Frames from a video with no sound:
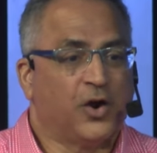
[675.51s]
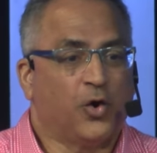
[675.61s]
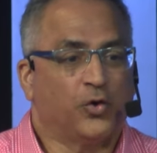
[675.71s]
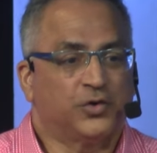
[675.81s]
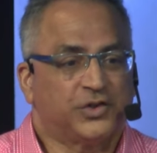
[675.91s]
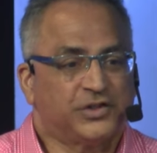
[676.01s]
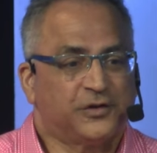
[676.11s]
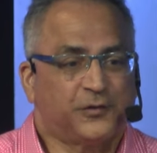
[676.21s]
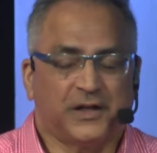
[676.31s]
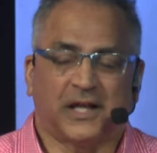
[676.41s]
Or did you
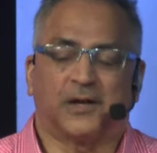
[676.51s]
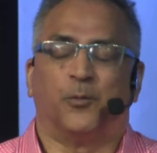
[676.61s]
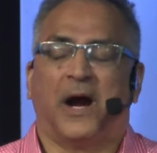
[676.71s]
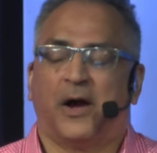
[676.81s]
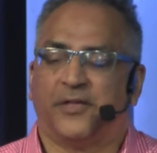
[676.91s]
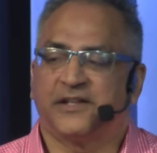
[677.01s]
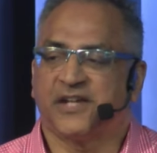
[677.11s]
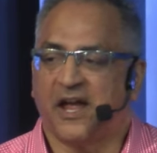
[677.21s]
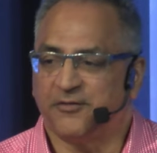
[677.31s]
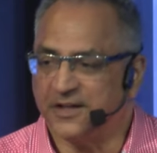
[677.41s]
feel like, wow, that's
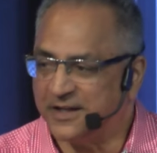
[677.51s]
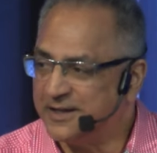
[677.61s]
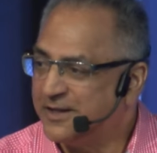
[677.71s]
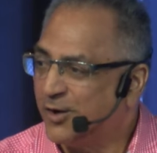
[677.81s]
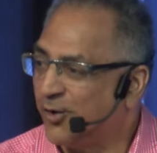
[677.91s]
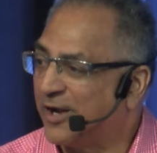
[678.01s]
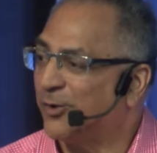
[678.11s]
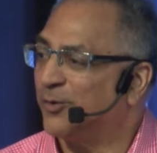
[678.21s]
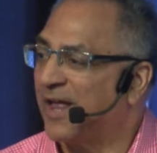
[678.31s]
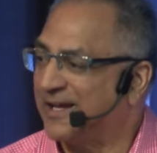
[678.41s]
heavy, or I
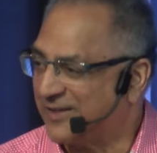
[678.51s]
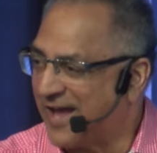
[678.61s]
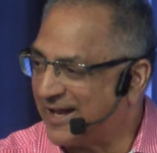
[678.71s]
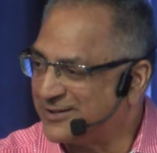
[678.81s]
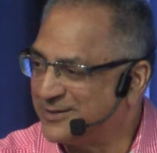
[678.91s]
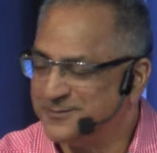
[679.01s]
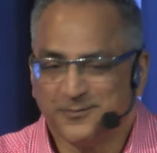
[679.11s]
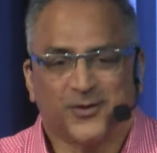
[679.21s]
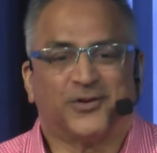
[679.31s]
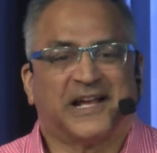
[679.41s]
don't like that,
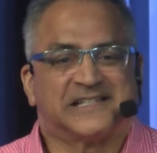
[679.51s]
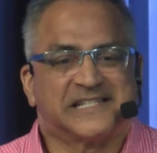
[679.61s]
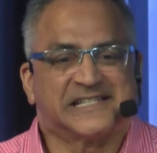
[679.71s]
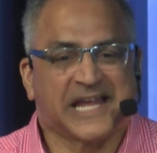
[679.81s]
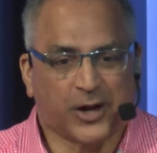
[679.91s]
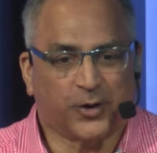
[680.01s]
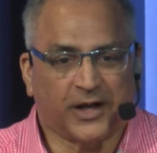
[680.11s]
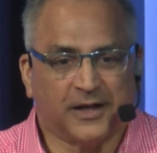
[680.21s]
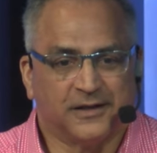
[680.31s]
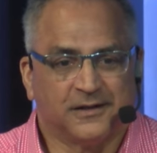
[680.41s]
or that's scary?